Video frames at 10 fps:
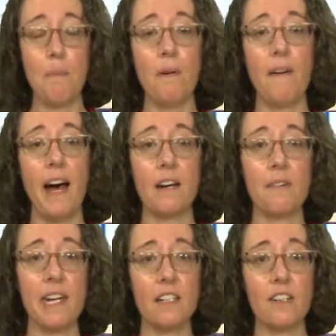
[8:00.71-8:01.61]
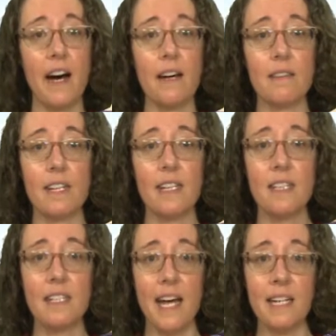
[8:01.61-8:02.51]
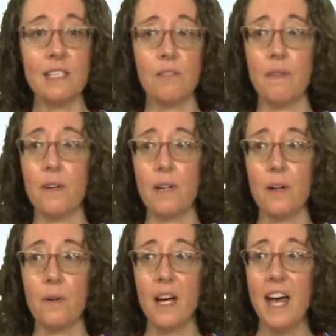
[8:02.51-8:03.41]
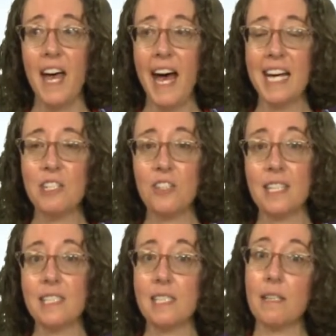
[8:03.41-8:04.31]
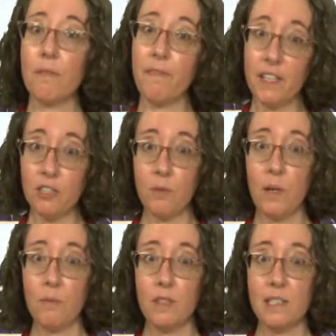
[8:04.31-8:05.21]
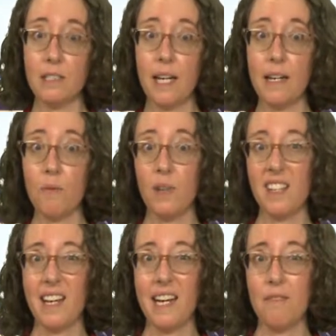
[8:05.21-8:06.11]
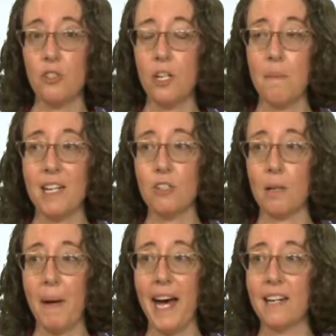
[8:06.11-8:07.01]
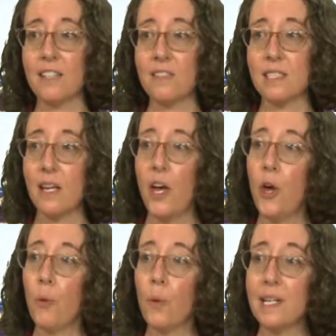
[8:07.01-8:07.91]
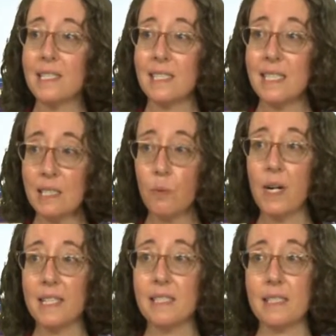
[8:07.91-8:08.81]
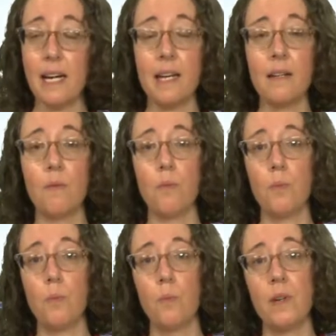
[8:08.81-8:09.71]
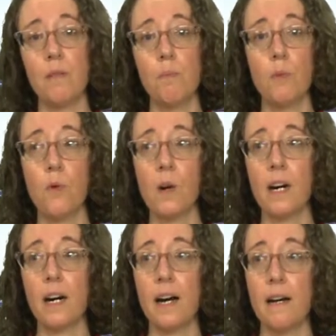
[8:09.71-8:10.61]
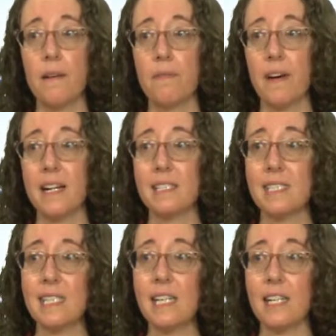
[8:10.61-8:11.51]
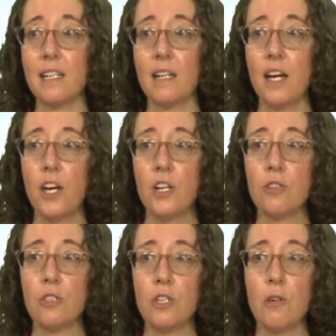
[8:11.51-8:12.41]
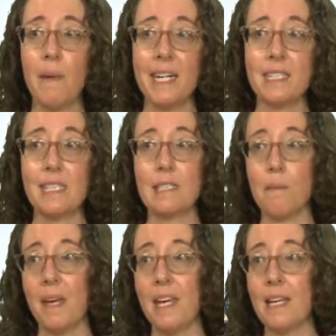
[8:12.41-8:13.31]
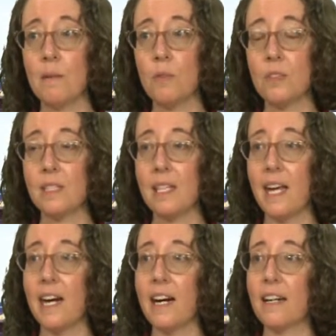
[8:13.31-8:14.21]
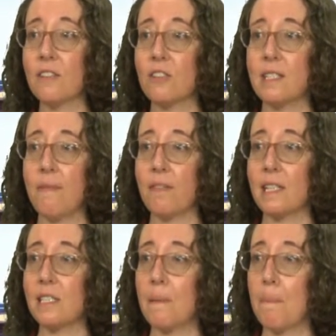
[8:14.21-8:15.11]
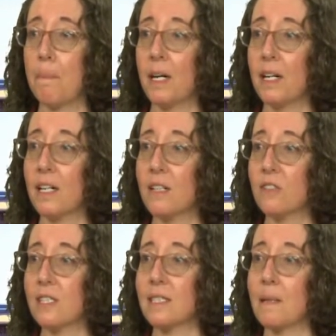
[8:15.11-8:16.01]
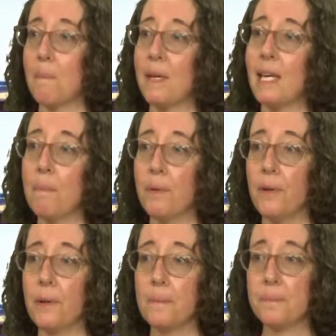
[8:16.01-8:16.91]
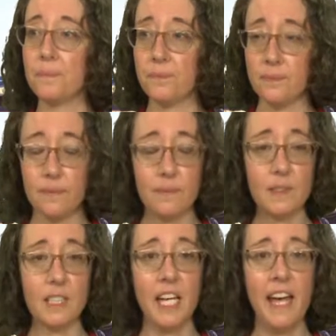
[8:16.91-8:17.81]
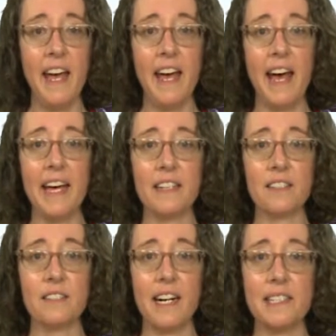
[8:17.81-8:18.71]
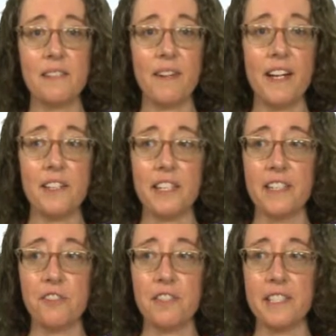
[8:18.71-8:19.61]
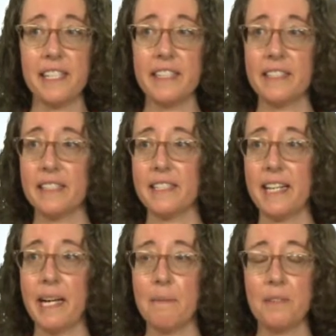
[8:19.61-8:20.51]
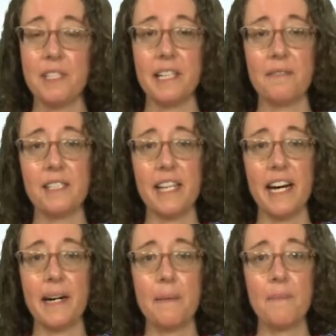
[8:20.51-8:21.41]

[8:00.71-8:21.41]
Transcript: of adire cloth in the next photo, and you can see the first one was done with kind of geometric patterns, whereas this one's done with more of a scene. So you might see some animals there, there's definitely some birds and some people, and lots of other interesting design motifs there.